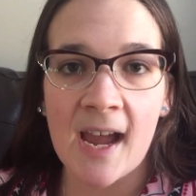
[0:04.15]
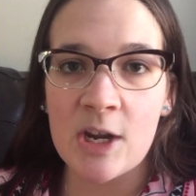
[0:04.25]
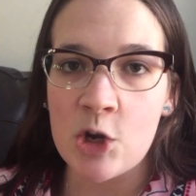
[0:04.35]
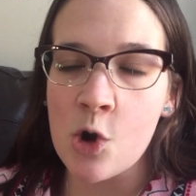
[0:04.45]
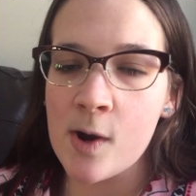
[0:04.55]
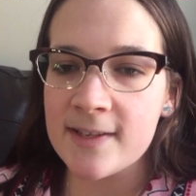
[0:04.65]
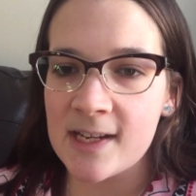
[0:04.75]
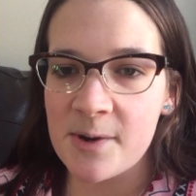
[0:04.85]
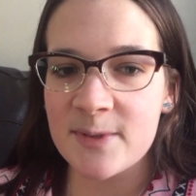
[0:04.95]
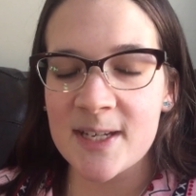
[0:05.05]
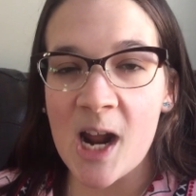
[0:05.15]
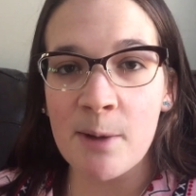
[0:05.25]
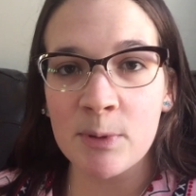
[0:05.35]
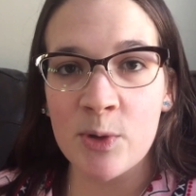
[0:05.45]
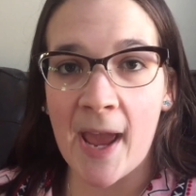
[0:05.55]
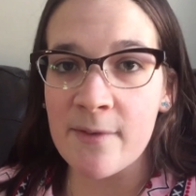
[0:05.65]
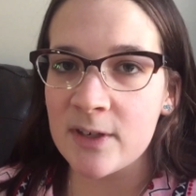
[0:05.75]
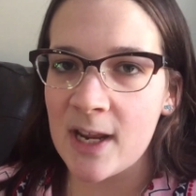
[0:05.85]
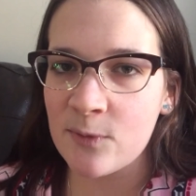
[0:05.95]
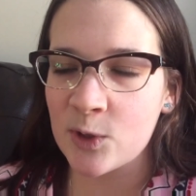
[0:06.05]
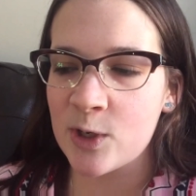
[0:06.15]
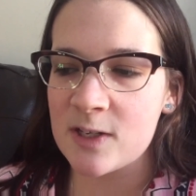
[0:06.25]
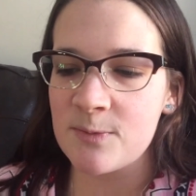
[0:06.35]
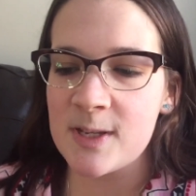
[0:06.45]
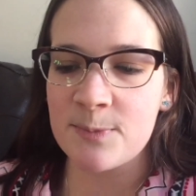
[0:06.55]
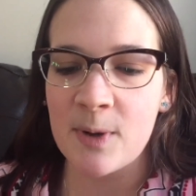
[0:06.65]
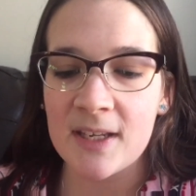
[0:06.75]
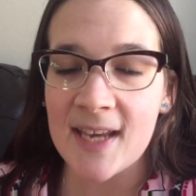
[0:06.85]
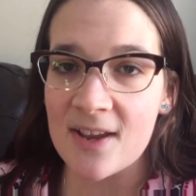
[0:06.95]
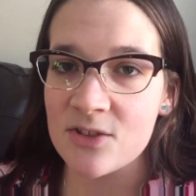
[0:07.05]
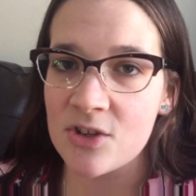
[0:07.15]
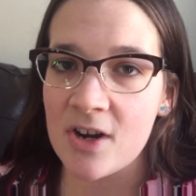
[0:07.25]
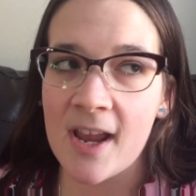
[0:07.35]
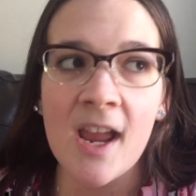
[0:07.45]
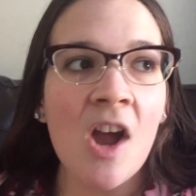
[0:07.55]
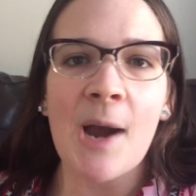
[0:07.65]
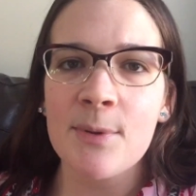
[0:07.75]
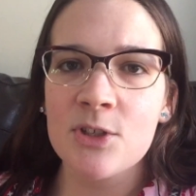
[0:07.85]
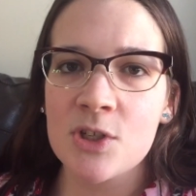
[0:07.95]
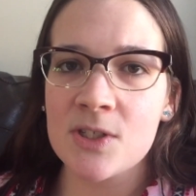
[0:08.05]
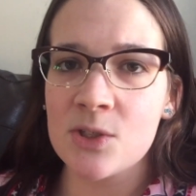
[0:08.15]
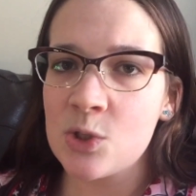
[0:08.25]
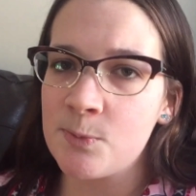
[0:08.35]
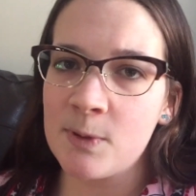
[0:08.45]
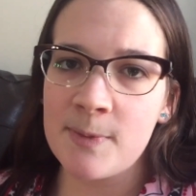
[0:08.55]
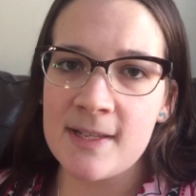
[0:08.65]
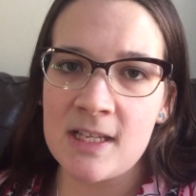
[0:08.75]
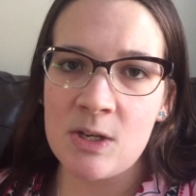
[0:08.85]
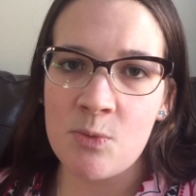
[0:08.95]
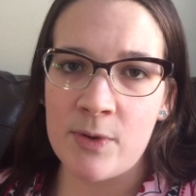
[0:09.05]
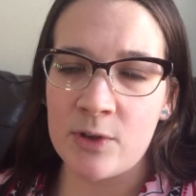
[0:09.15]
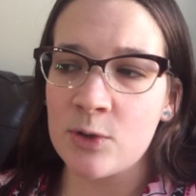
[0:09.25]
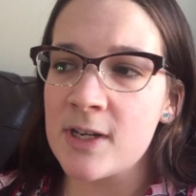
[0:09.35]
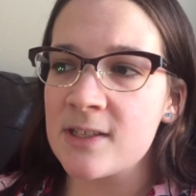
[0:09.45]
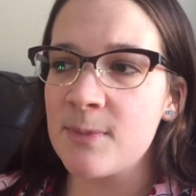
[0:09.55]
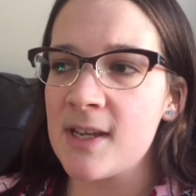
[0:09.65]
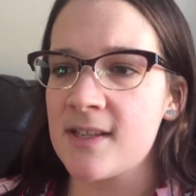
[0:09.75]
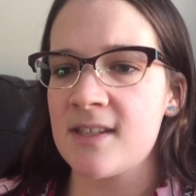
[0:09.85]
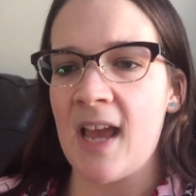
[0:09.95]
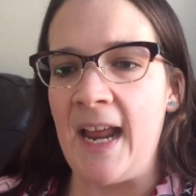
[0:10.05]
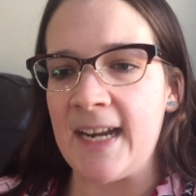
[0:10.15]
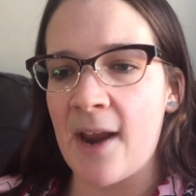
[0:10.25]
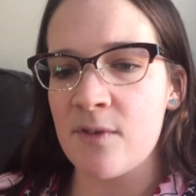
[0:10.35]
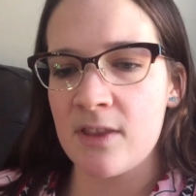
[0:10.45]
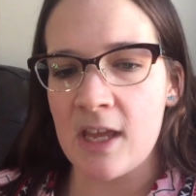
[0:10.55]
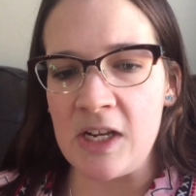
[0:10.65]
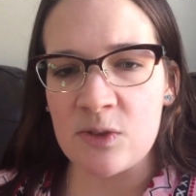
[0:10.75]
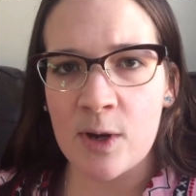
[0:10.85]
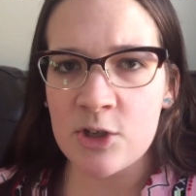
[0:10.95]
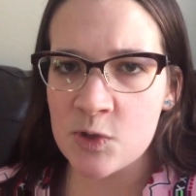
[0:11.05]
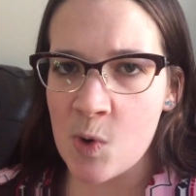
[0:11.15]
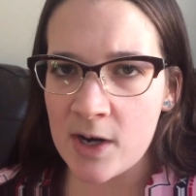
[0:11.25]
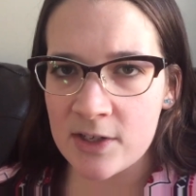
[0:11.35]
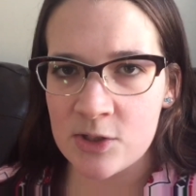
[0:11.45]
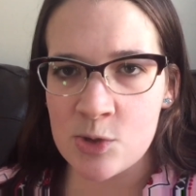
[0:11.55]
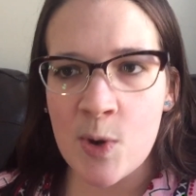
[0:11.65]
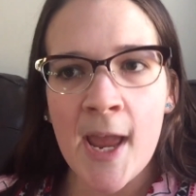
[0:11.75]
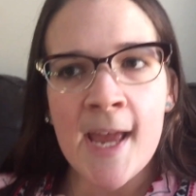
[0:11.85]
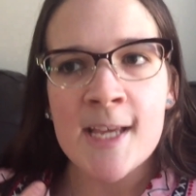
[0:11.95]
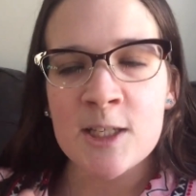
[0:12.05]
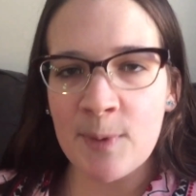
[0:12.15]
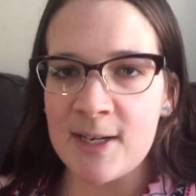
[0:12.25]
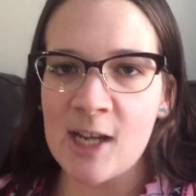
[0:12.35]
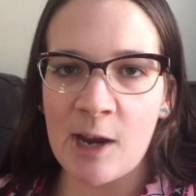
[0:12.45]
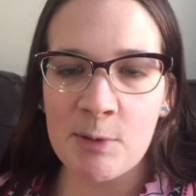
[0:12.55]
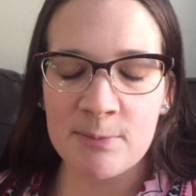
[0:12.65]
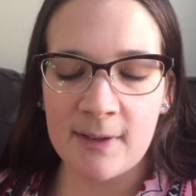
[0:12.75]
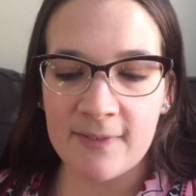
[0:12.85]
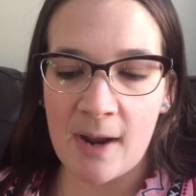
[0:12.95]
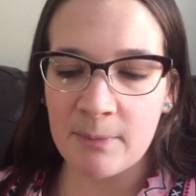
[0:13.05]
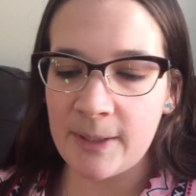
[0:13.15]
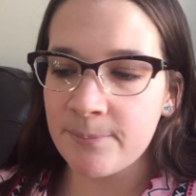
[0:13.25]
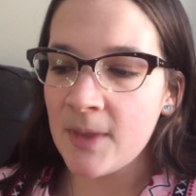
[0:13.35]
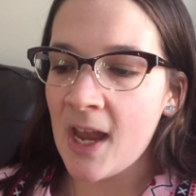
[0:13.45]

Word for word: I know I said I was going to upload every day for Christmas, but yesterday I was just super busy with Christmas and everything, so I just wanted to spend time with my family.